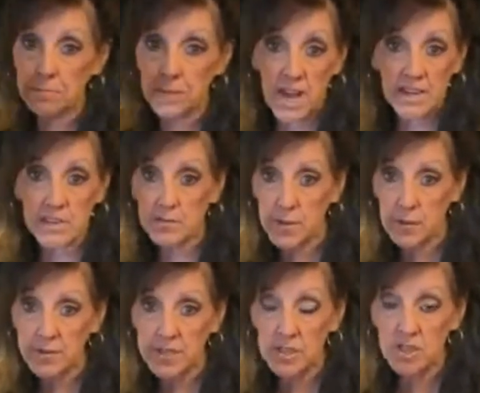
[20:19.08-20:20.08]
a block of
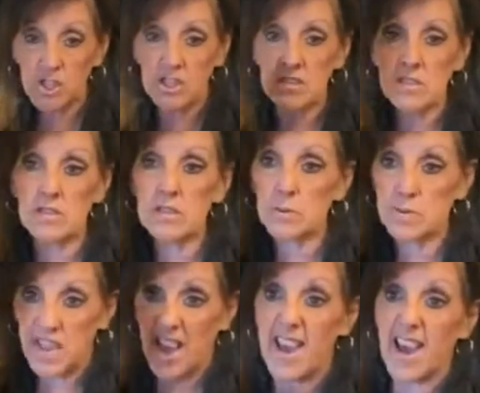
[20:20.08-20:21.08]
Velveeta cheese. This
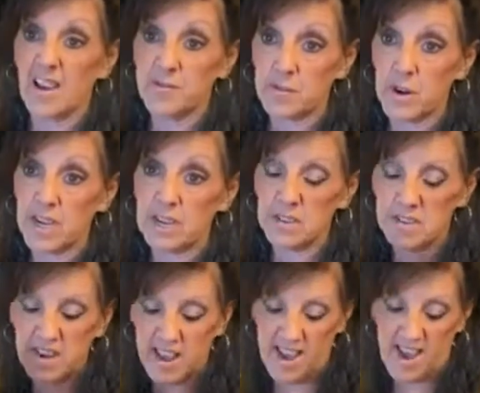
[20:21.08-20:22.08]
was a half, right? You
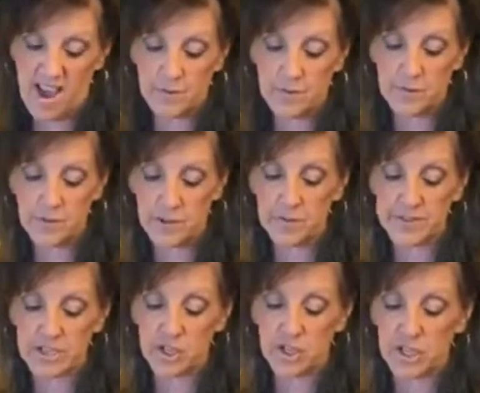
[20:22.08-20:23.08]
did yeah. a half of
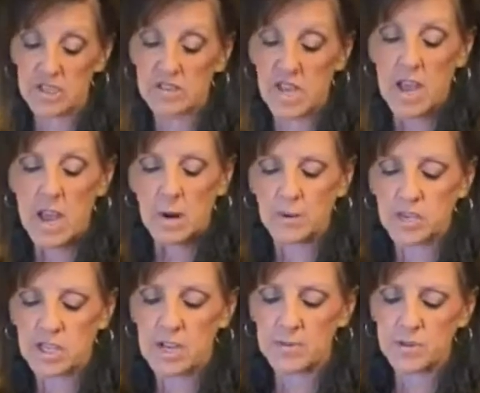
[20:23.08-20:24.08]
Velveeta cheese,
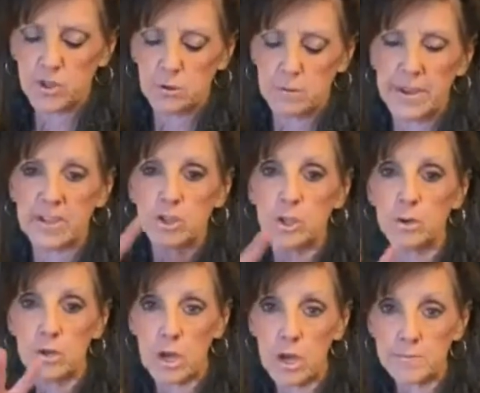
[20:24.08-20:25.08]
which comes to about
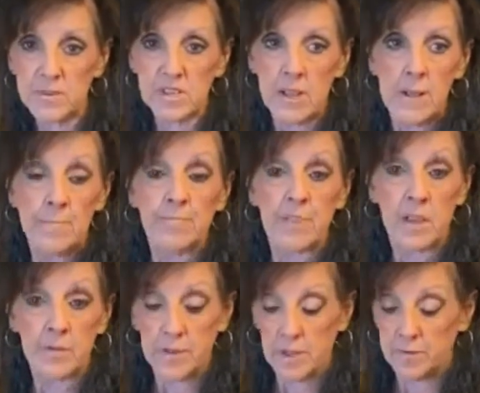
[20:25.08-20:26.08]
two cups
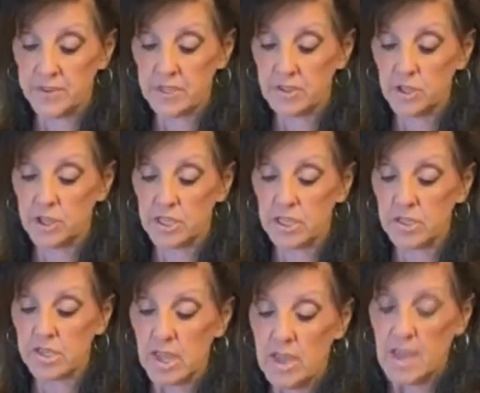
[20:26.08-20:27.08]
of Velveeta
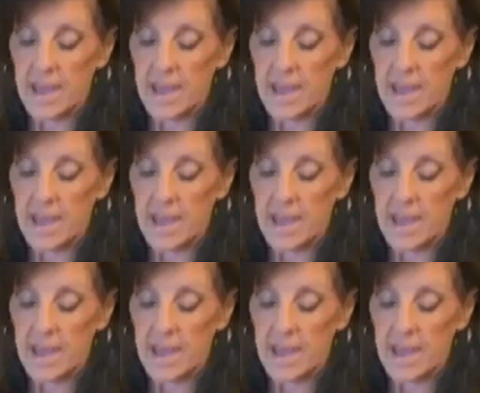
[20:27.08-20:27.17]
cheese,